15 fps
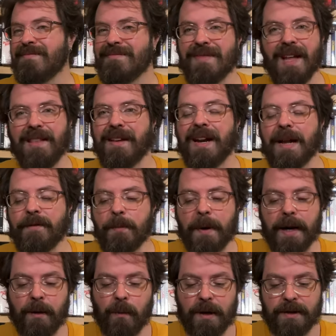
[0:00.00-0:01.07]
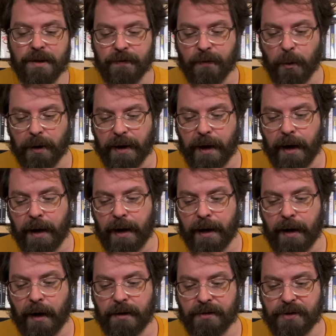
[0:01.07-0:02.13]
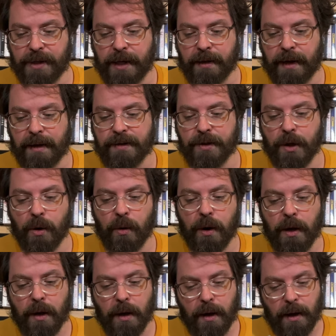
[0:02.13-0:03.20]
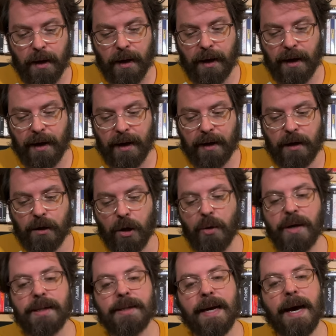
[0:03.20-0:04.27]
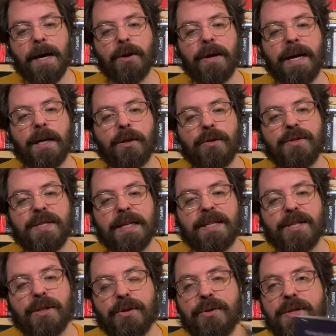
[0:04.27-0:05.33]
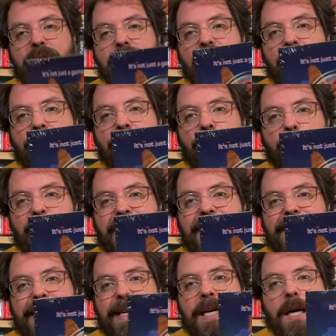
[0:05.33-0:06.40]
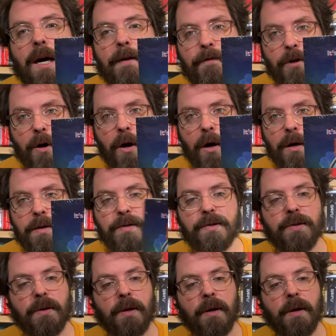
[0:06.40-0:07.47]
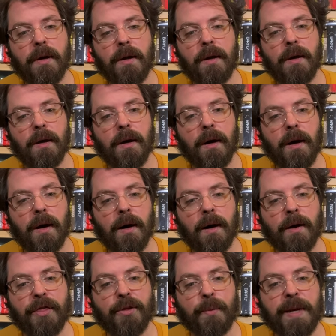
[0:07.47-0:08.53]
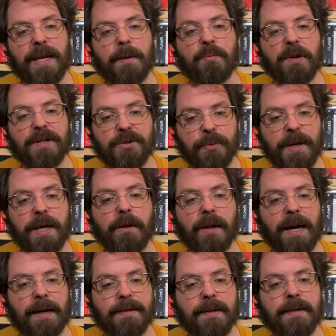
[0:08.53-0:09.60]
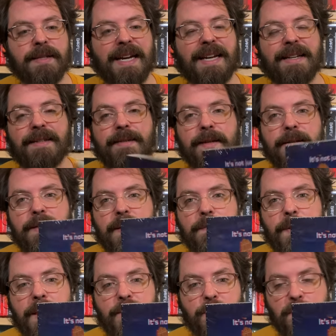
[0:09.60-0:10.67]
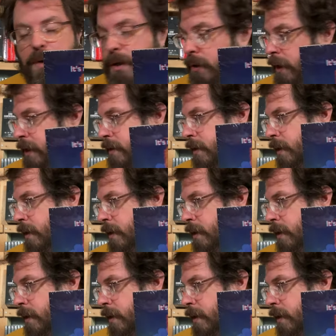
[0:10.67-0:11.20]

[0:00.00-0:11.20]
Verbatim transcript: not everybody wants the 4K, and I understand that. So uh, Cloak and Dagger includes exclusive 3D cover art, uh, 3D plus 3D glasses, and a 16-page booklet.